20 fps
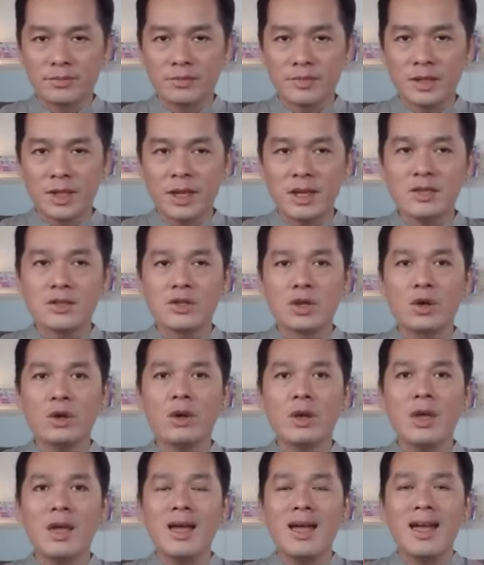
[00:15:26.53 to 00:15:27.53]
Okay,
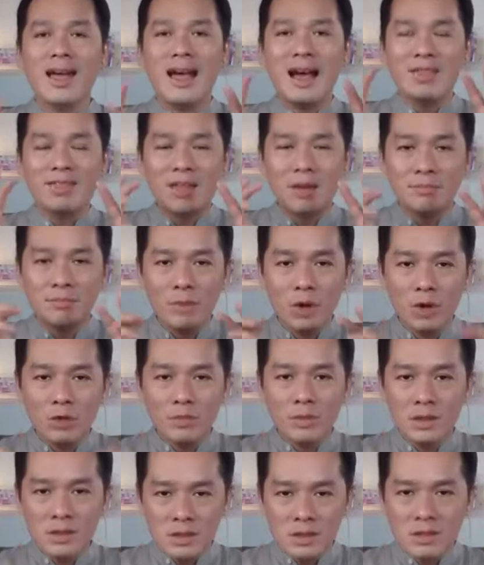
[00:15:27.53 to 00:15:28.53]
so at that
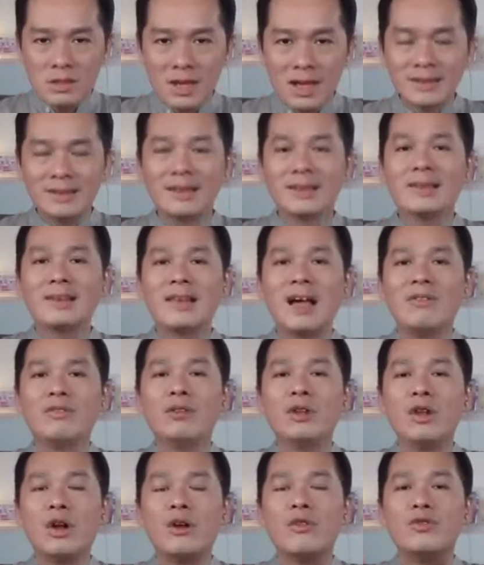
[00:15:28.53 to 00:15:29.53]
moment, at the
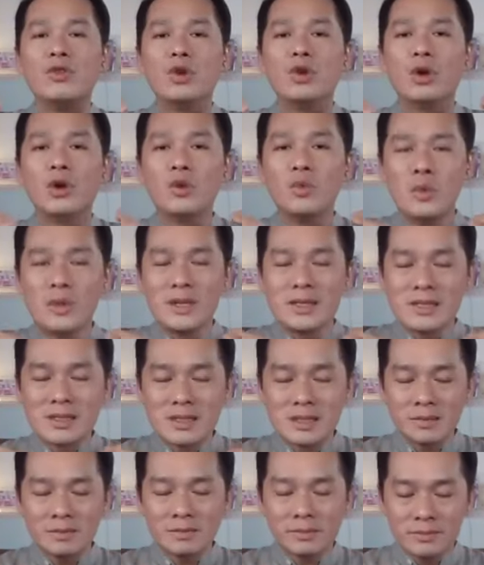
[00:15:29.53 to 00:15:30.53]
level of your
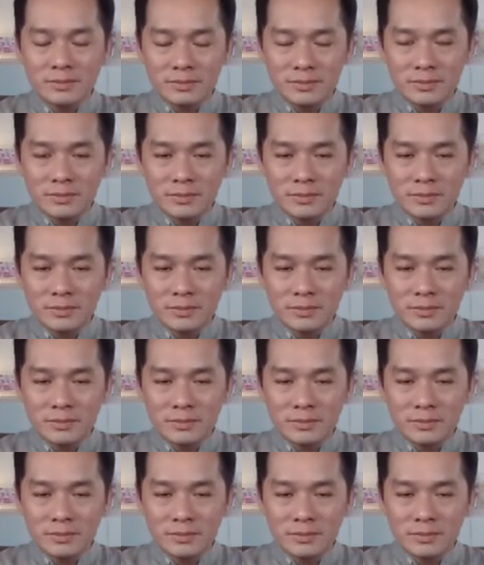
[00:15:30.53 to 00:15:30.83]
wisdom,